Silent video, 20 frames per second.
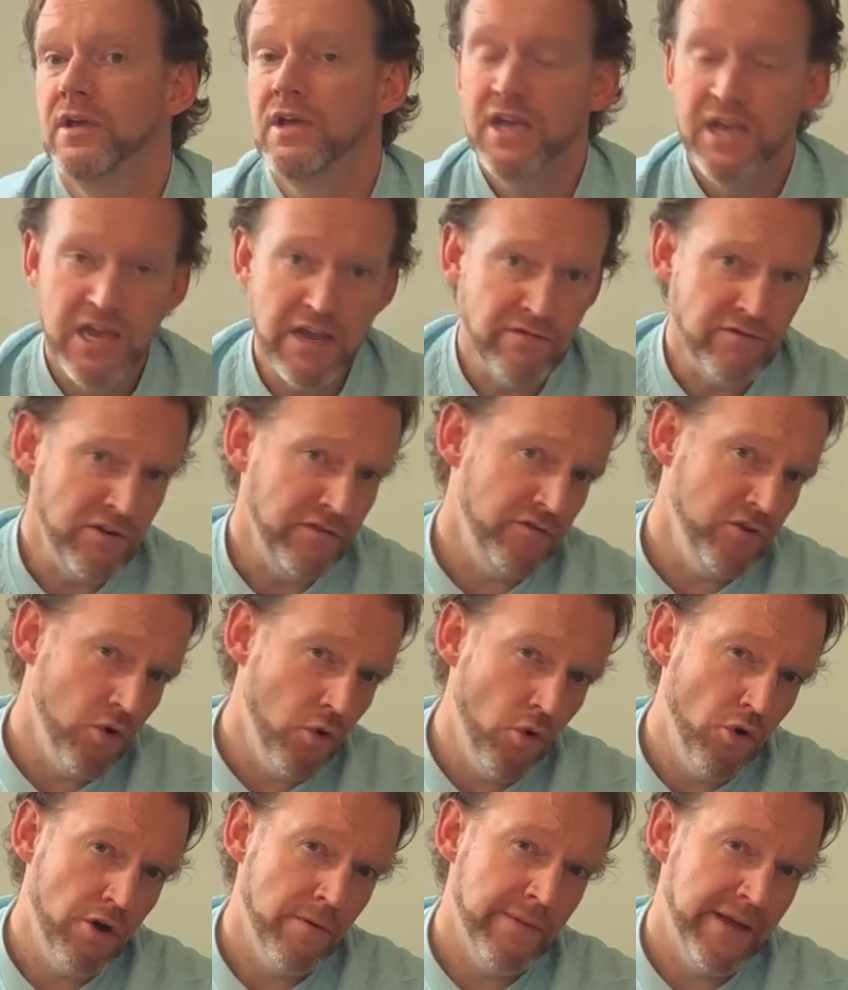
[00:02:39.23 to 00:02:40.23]
Even if you
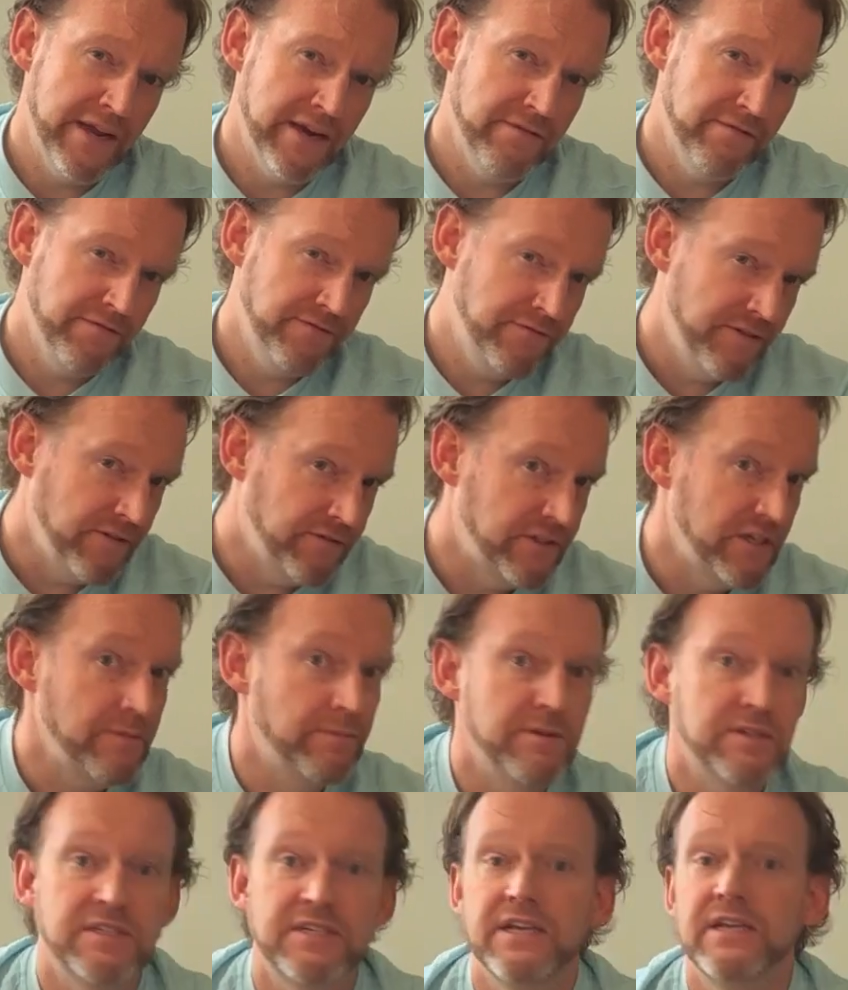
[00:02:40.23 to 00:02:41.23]
automated
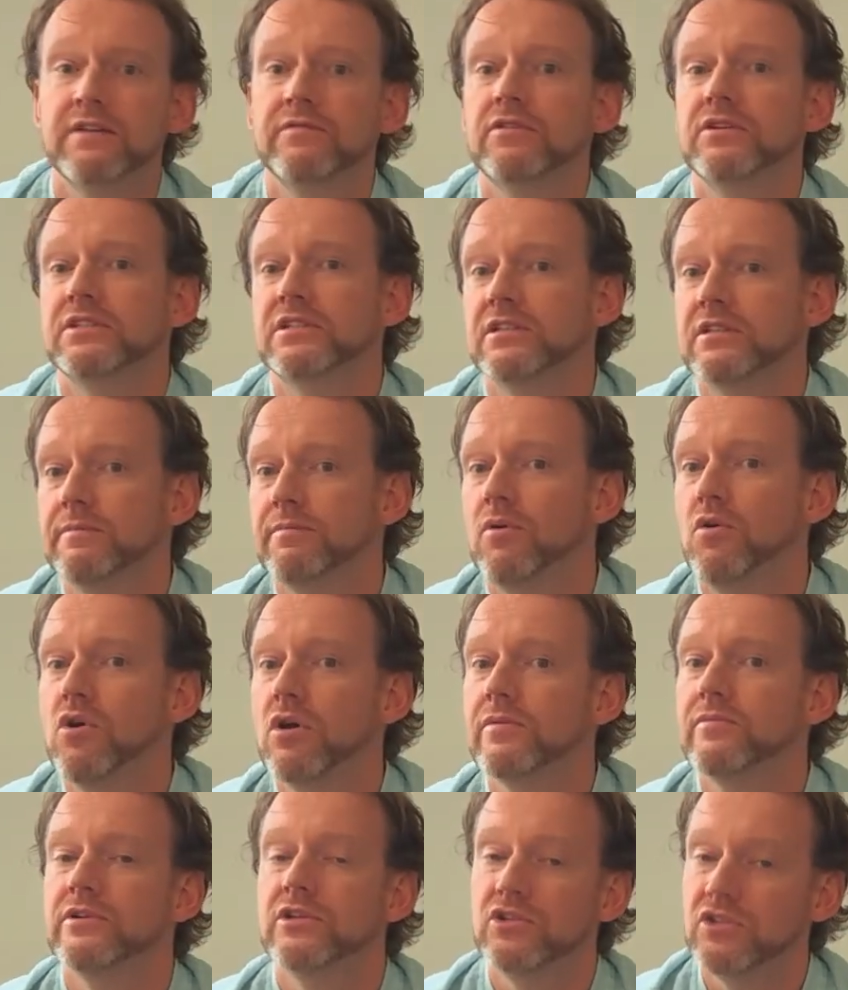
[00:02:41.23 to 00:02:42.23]
50% of it to the point
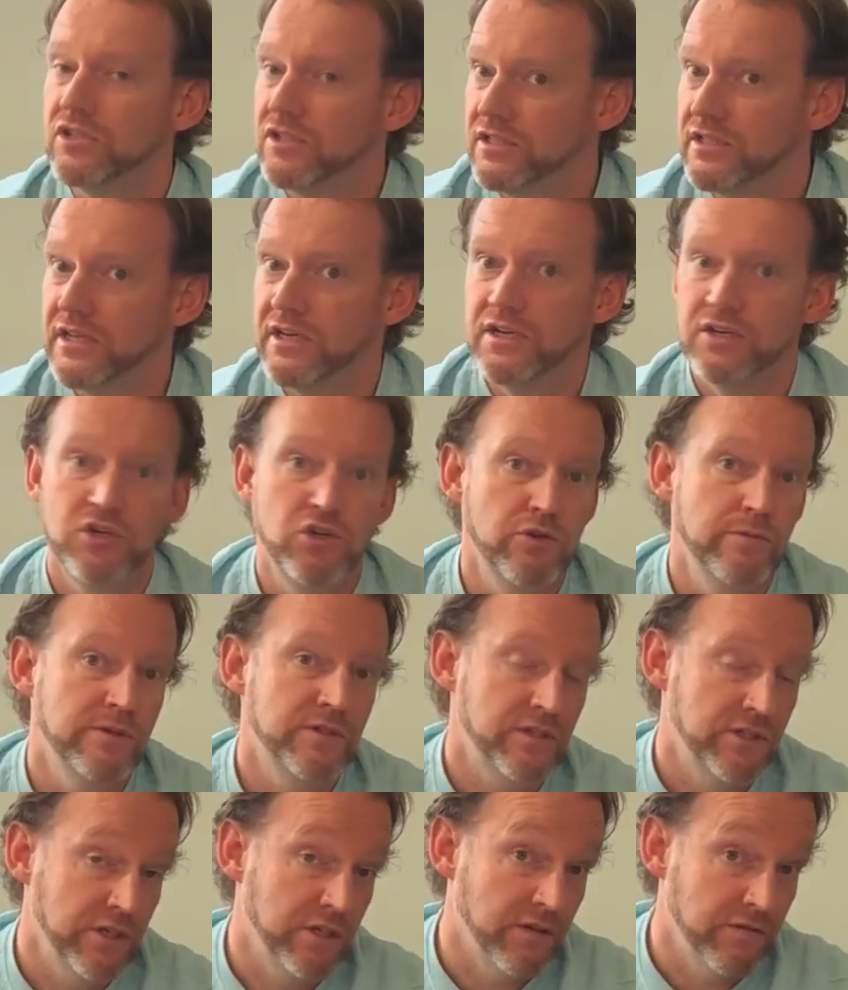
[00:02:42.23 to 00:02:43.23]
where you just needed humans
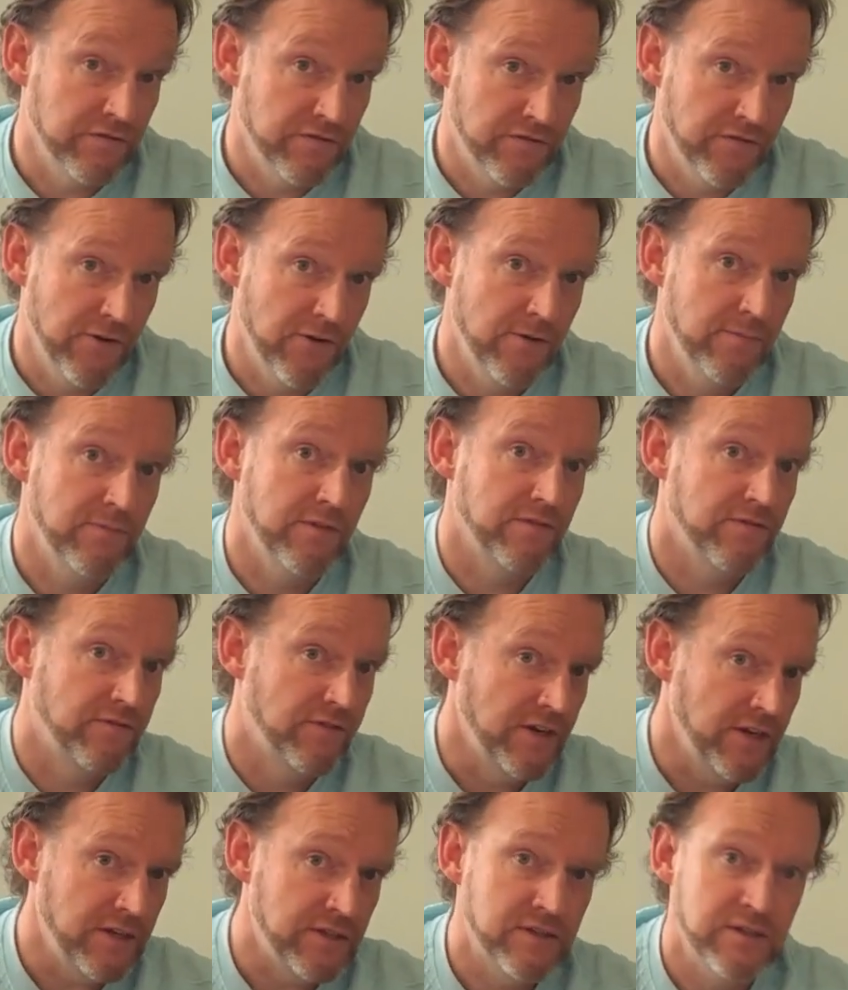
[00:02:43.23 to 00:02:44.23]
to confirm the
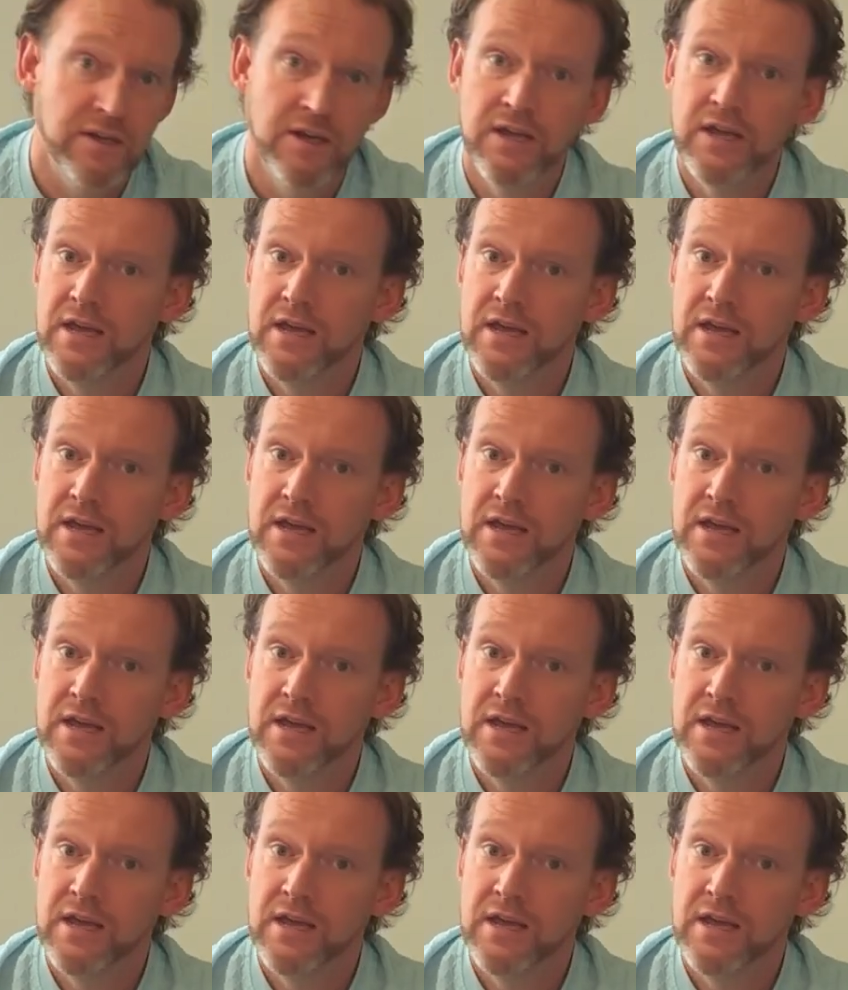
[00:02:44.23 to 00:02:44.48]
fix,